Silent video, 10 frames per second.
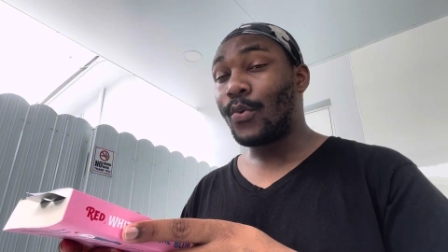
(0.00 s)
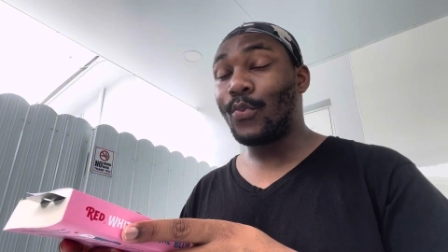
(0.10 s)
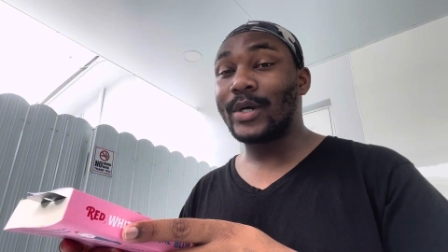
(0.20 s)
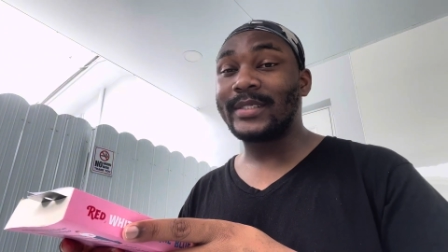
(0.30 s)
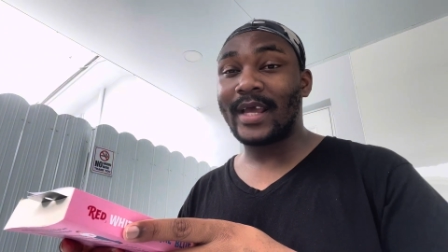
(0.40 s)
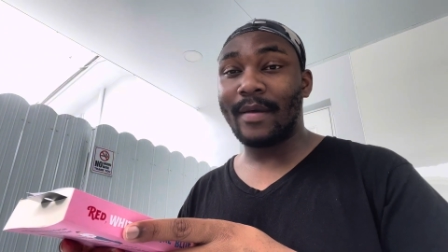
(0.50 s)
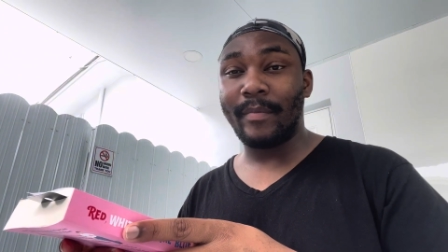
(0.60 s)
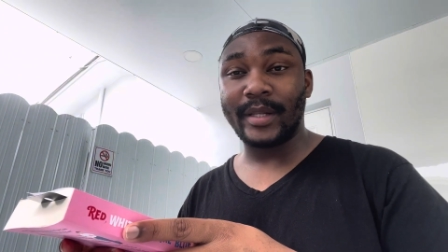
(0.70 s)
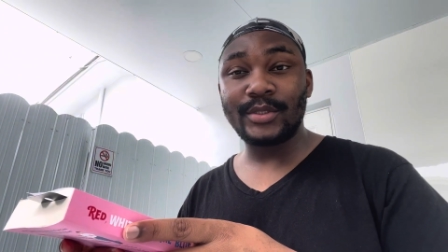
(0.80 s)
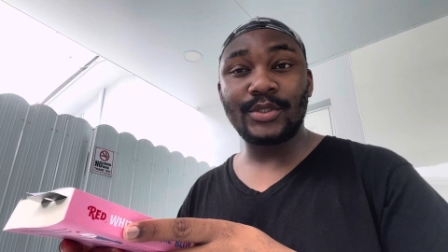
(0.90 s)

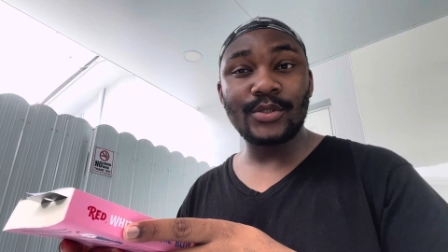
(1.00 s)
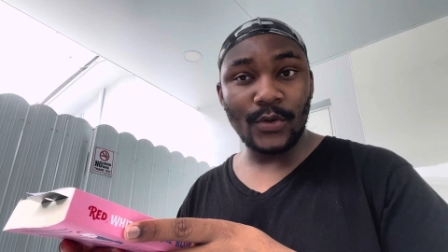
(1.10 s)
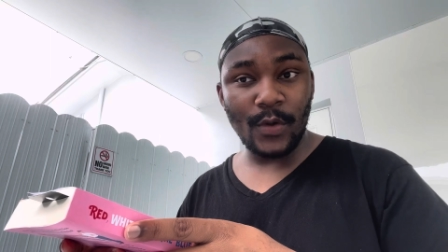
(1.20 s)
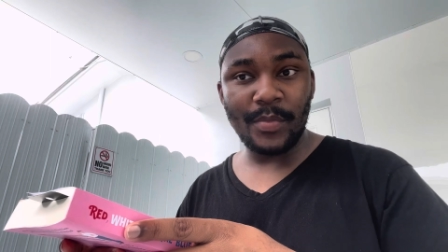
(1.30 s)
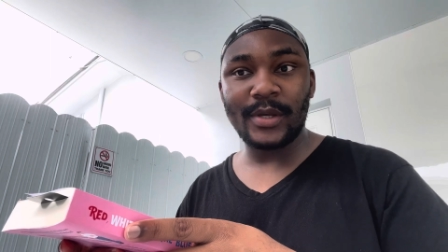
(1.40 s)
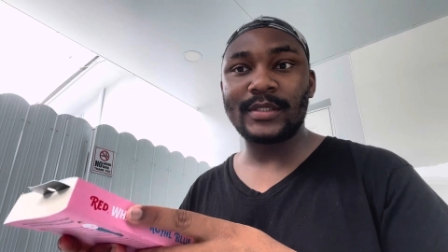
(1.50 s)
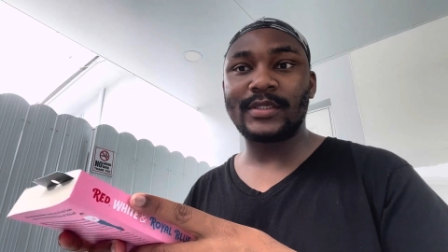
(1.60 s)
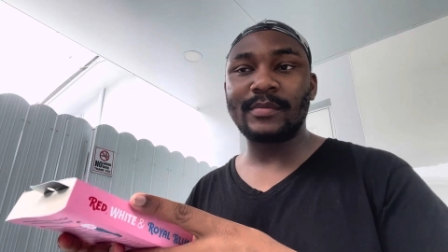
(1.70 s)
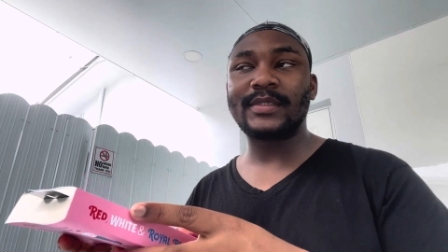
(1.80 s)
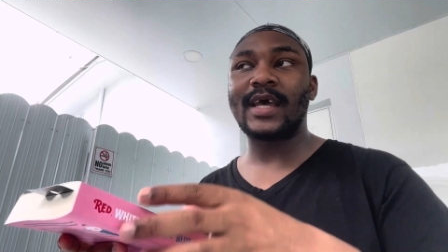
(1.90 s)
one-dimensional, because
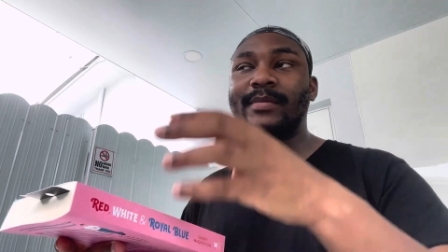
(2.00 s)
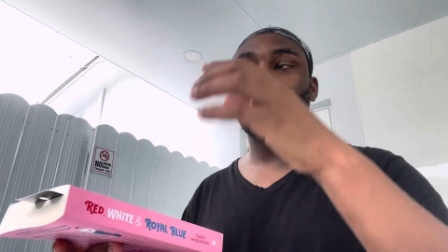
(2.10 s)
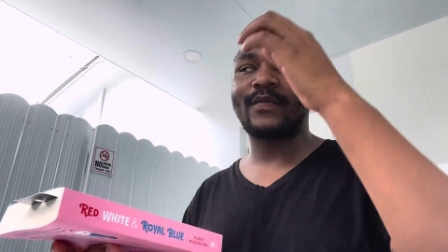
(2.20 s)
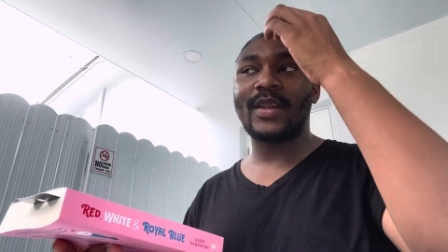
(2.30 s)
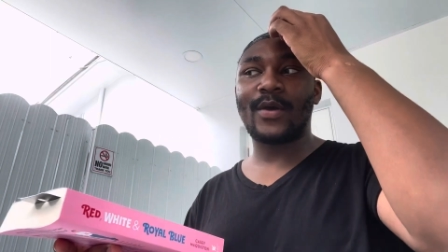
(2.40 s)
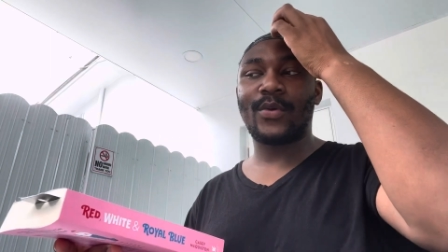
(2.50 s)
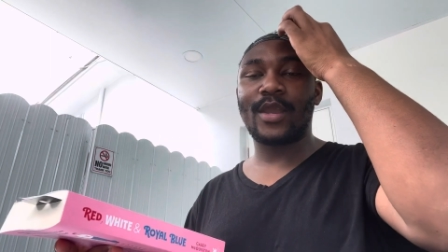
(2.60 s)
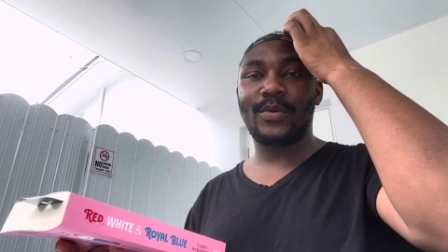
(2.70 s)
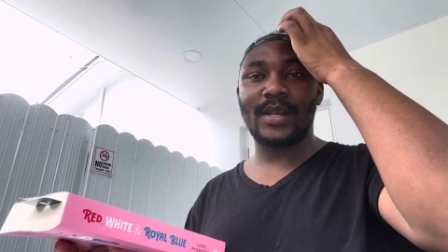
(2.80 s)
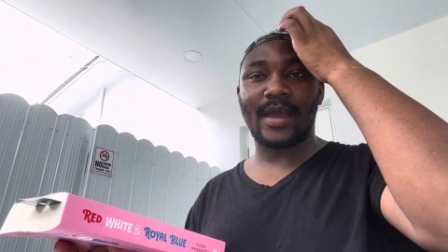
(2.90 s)
sometimes I feel like when you're
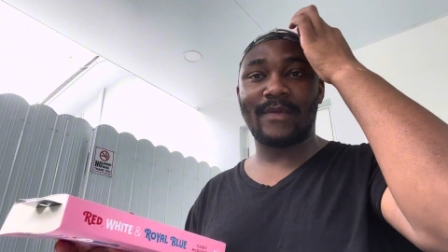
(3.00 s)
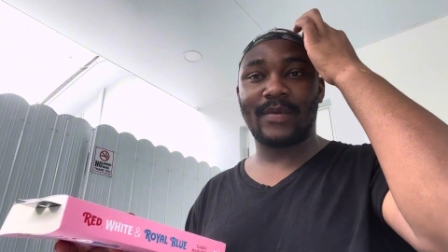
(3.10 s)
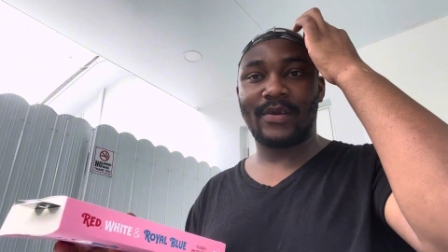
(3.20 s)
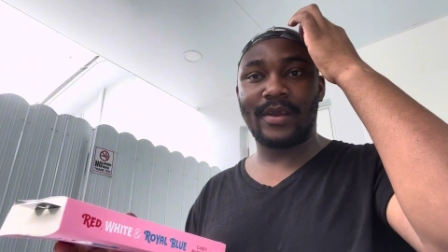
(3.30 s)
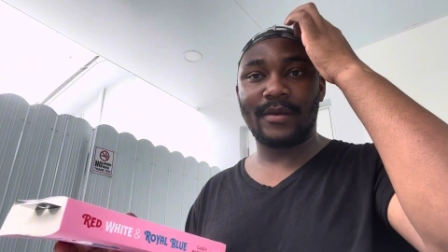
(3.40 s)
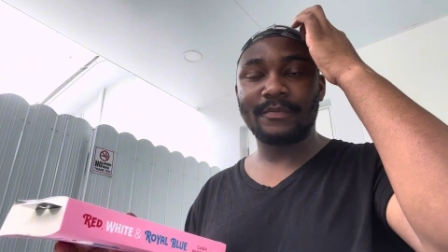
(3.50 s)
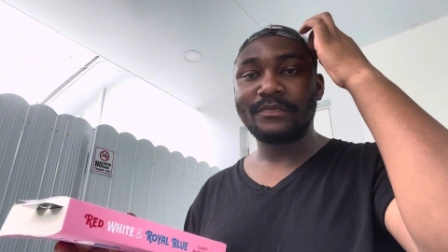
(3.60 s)
reading like a very